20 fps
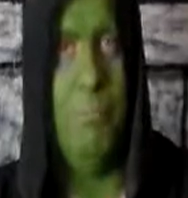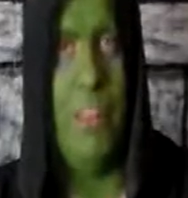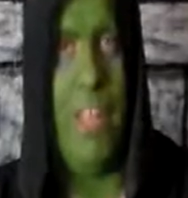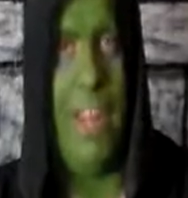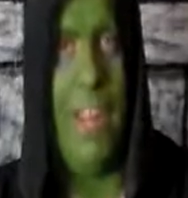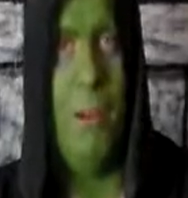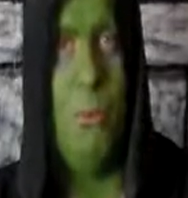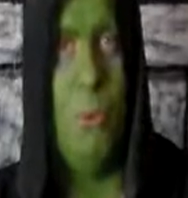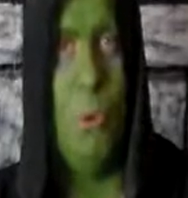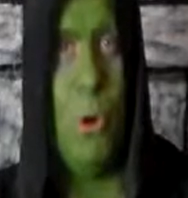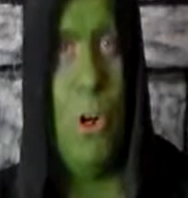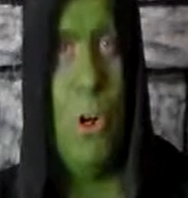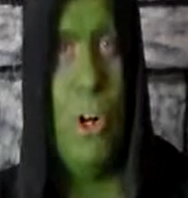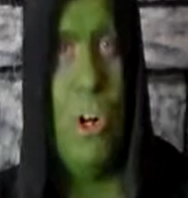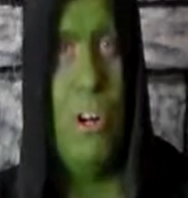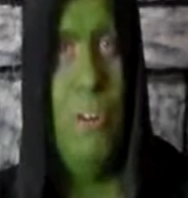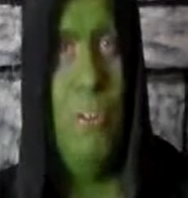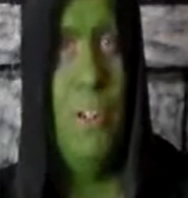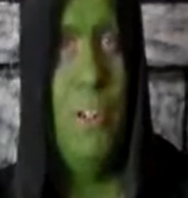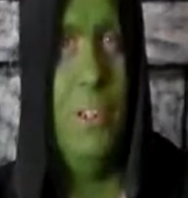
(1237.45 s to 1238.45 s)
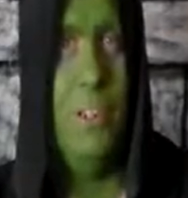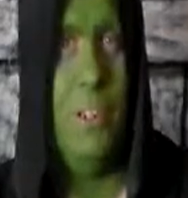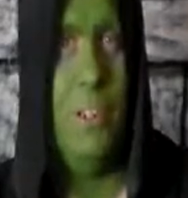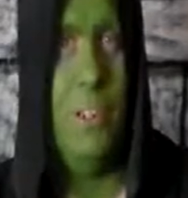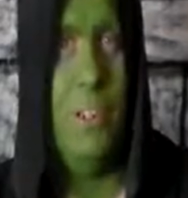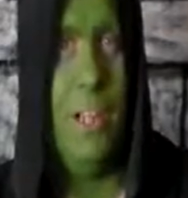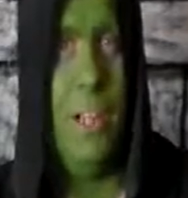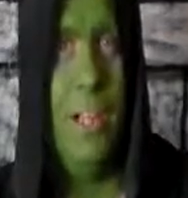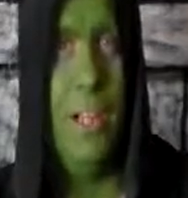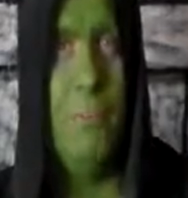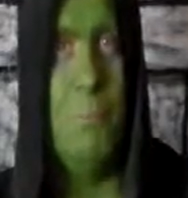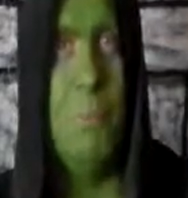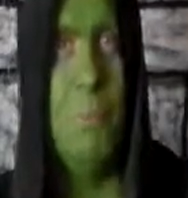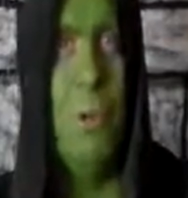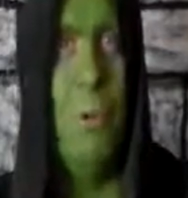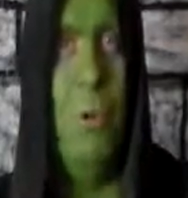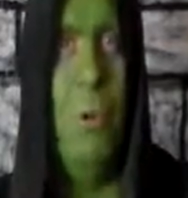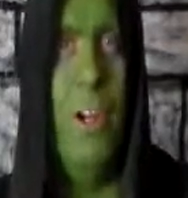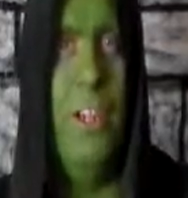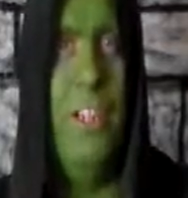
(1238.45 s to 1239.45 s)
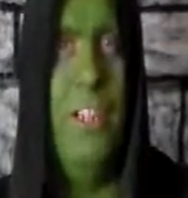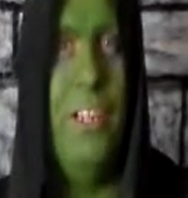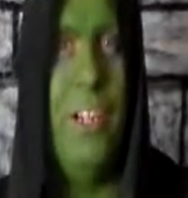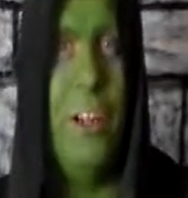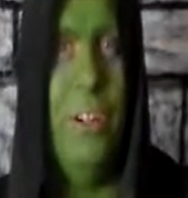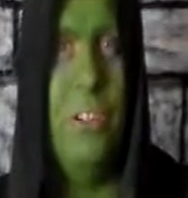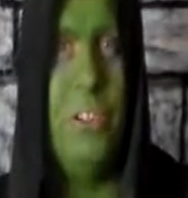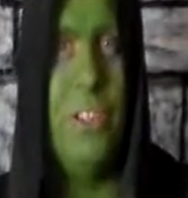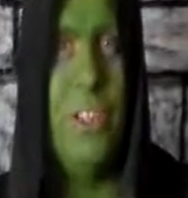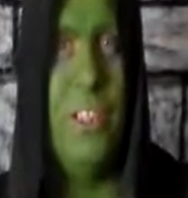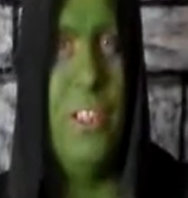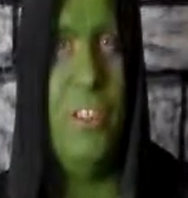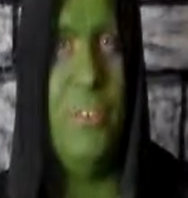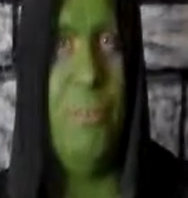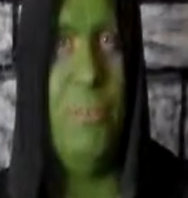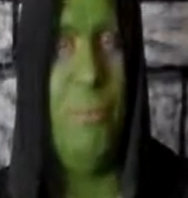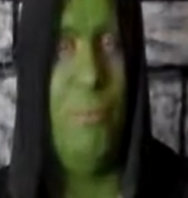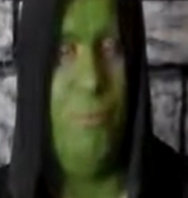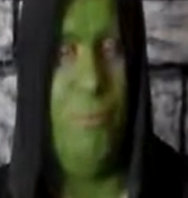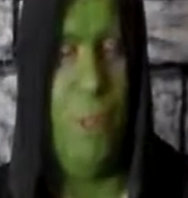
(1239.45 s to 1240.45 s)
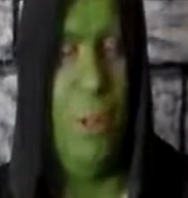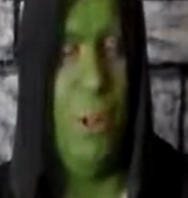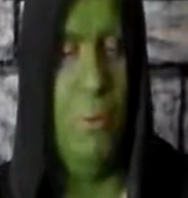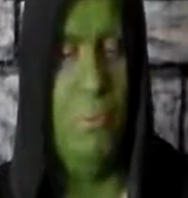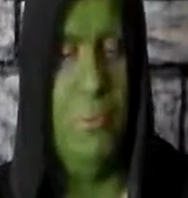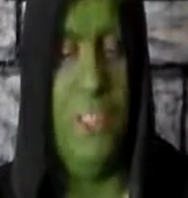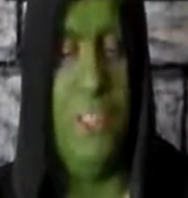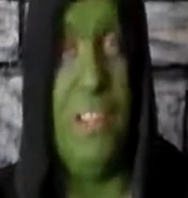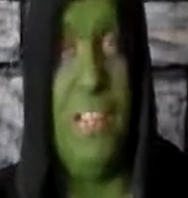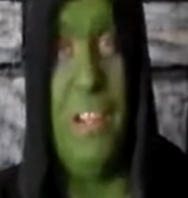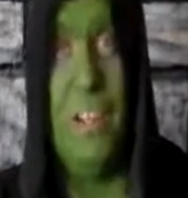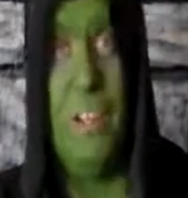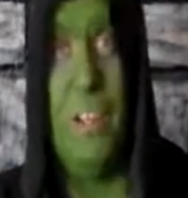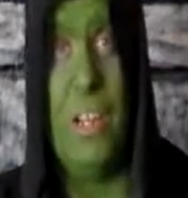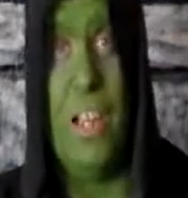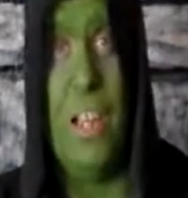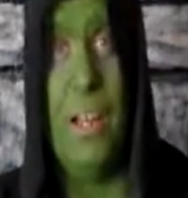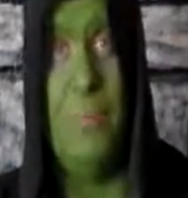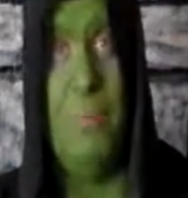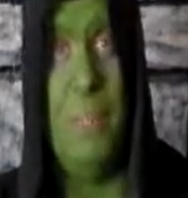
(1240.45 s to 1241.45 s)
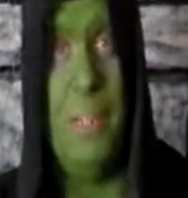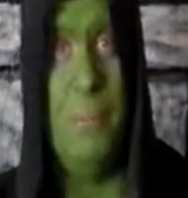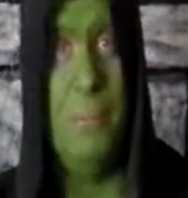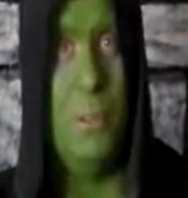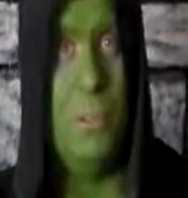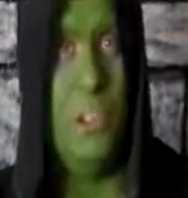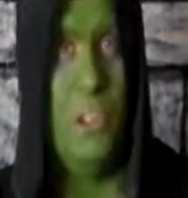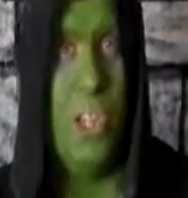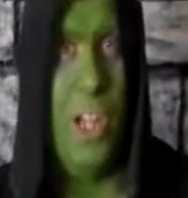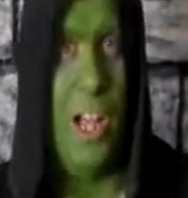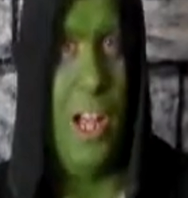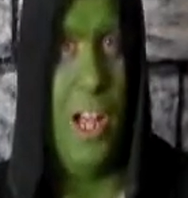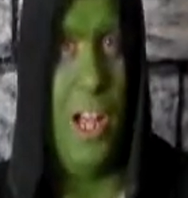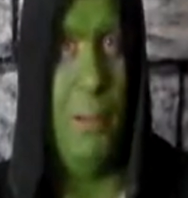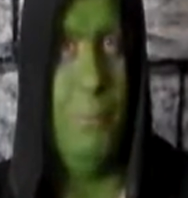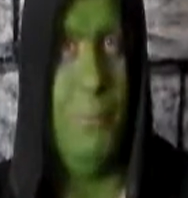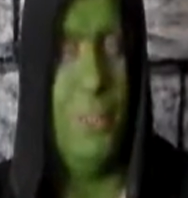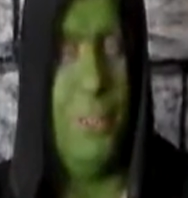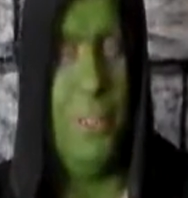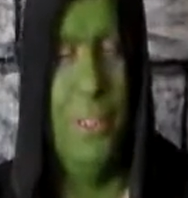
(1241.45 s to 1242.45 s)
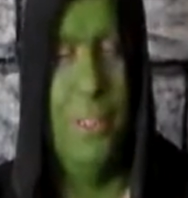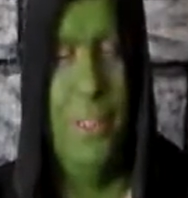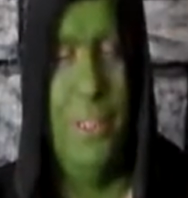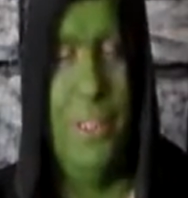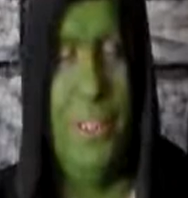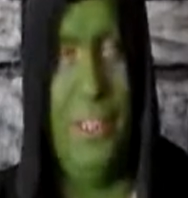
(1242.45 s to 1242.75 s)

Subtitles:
They were employed, you know, so this film did give a lot of people jobs.